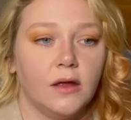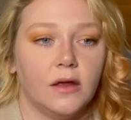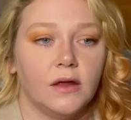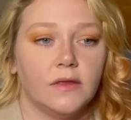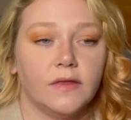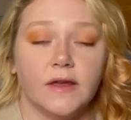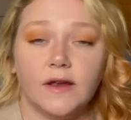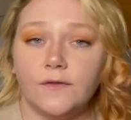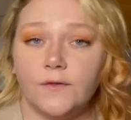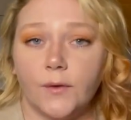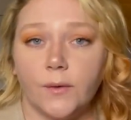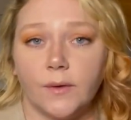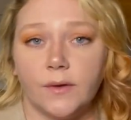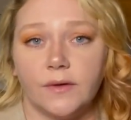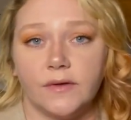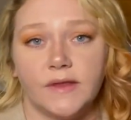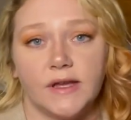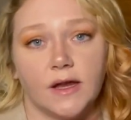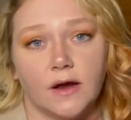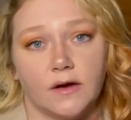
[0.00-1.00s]
Therefore,
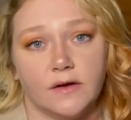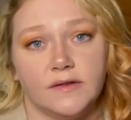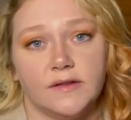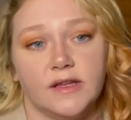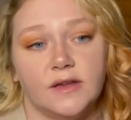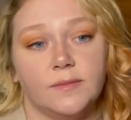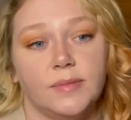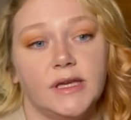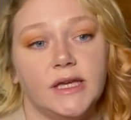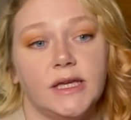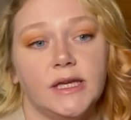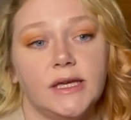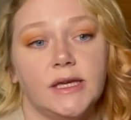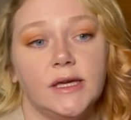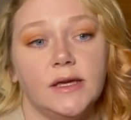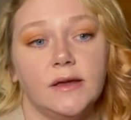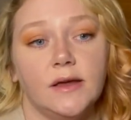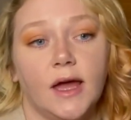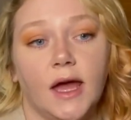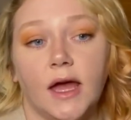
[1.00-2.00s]
the
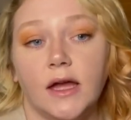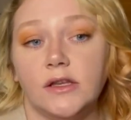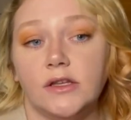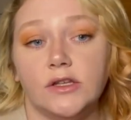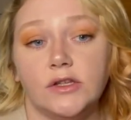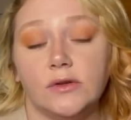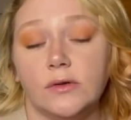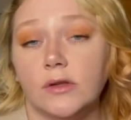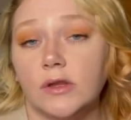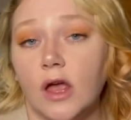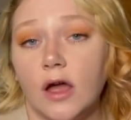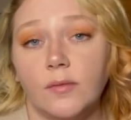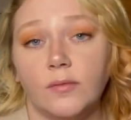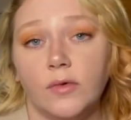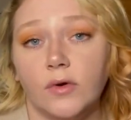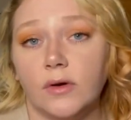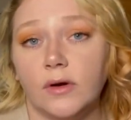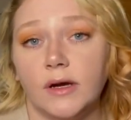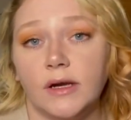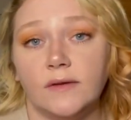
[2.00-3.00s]
RCMP had to do a lot
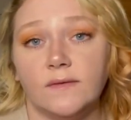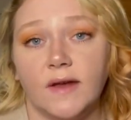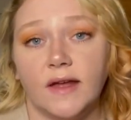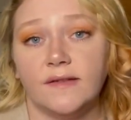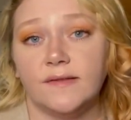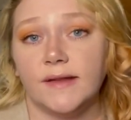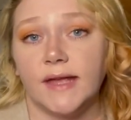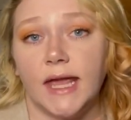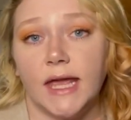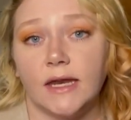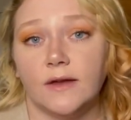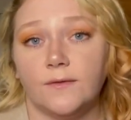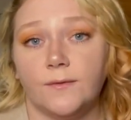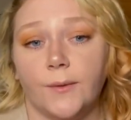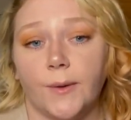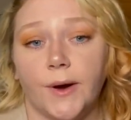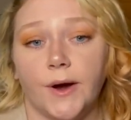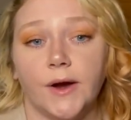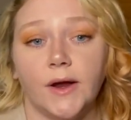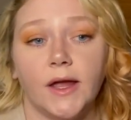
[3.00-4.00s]
more investigative
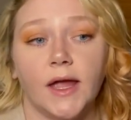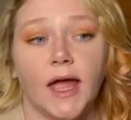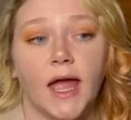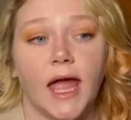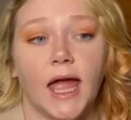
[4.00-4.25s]
work